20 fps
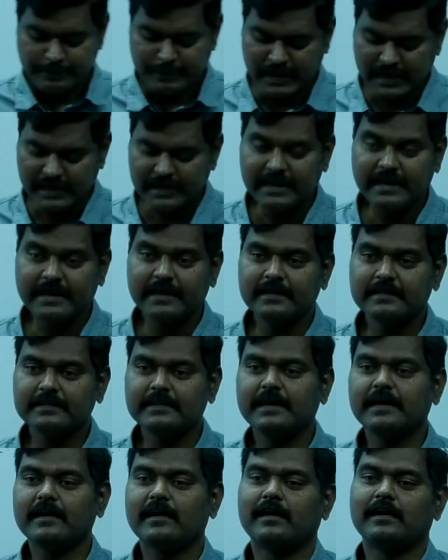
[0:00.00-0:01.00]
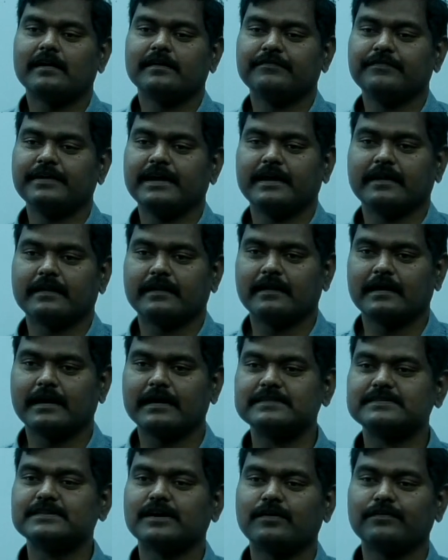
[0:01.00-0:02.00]
maintaining the hardware
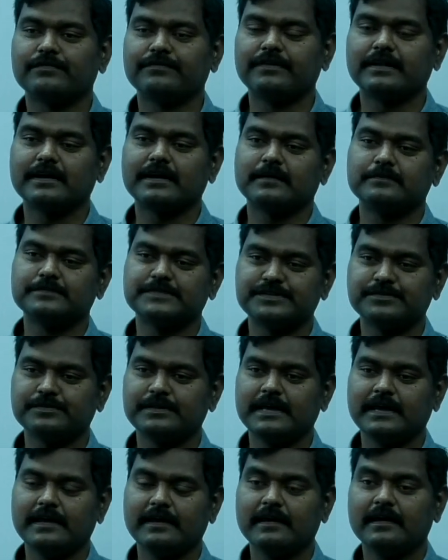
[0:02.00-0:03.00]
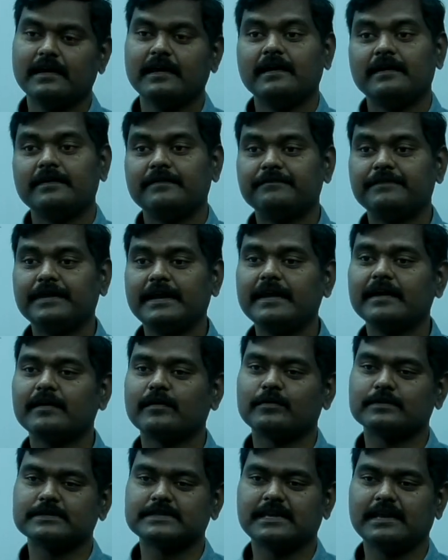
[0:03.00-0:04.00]
and software comes to be very
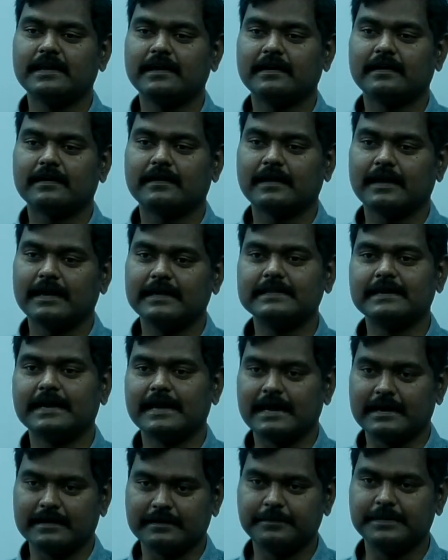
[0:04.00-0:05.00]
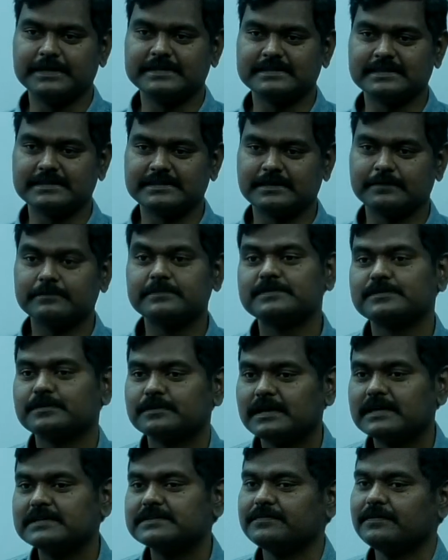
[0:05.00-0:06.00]
costlier in the database system. So
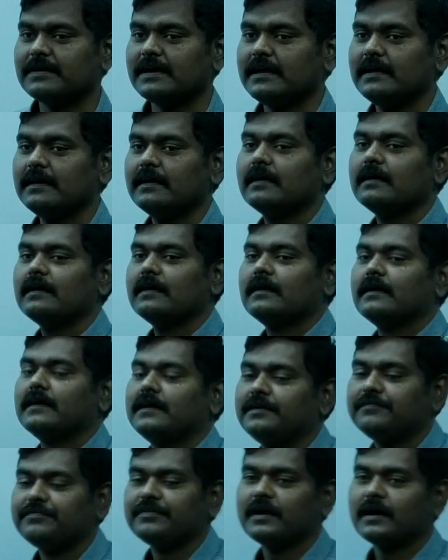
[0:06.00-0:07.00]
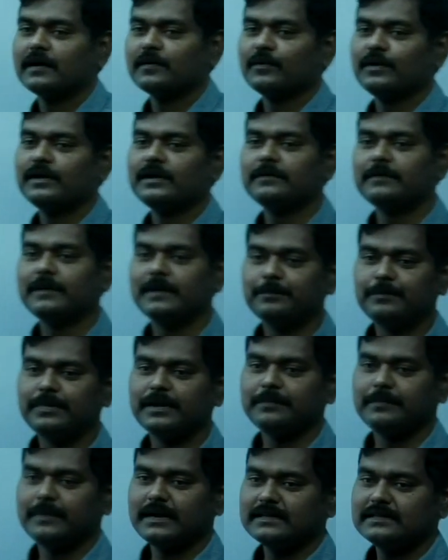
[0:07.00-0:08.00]
that's why if you are going to
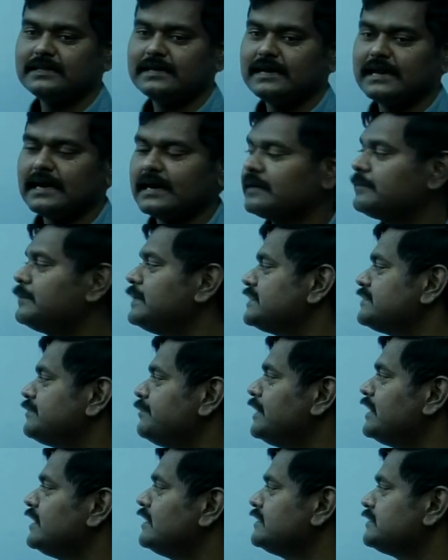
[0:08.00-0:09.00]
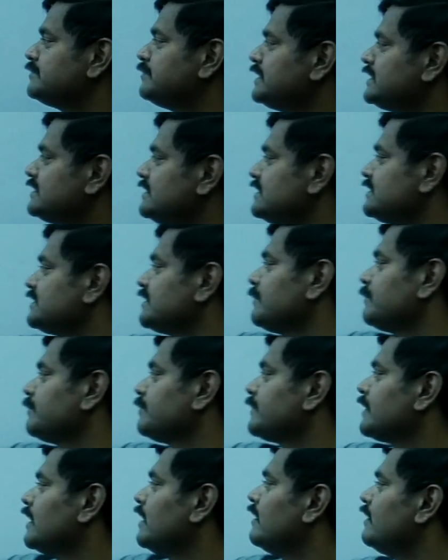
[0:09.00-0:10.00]
implement the database management system,
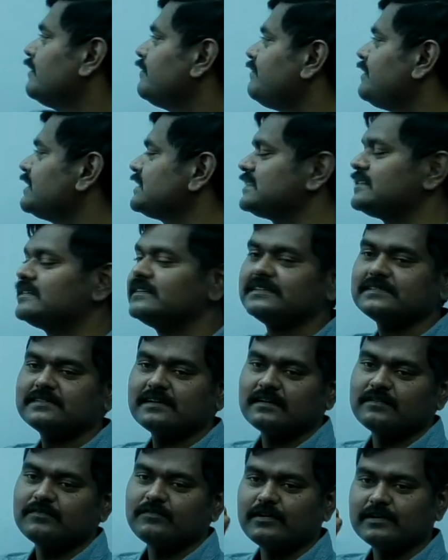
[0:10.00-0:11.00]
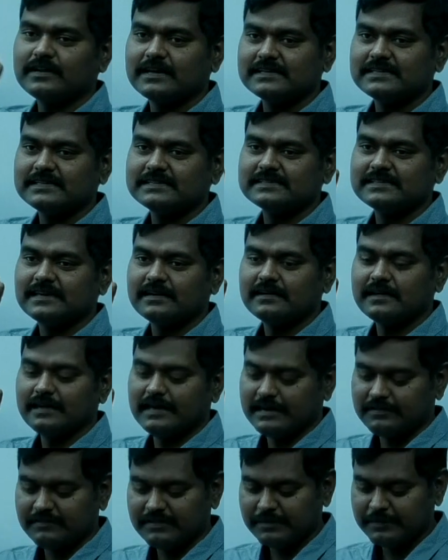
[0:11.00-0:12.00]
first disadvantage is that
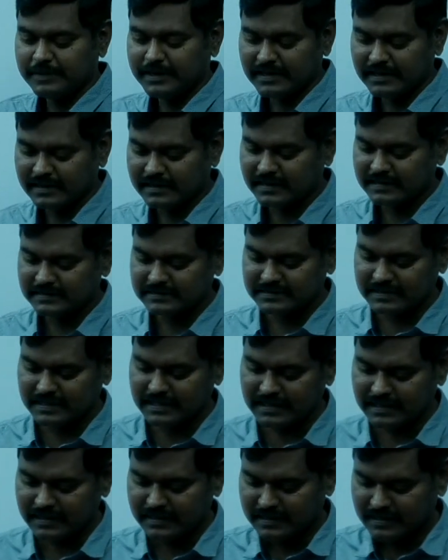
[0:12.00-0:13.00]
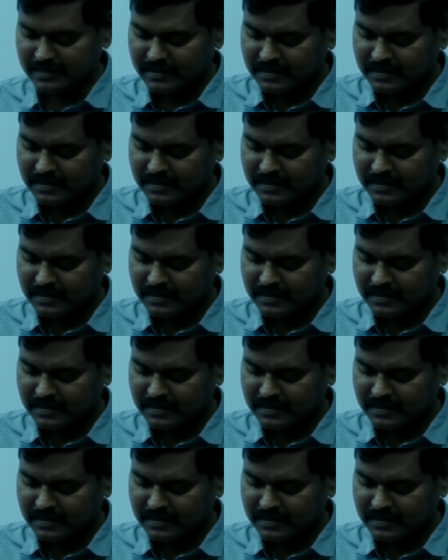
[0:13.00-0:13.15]
it will be increase the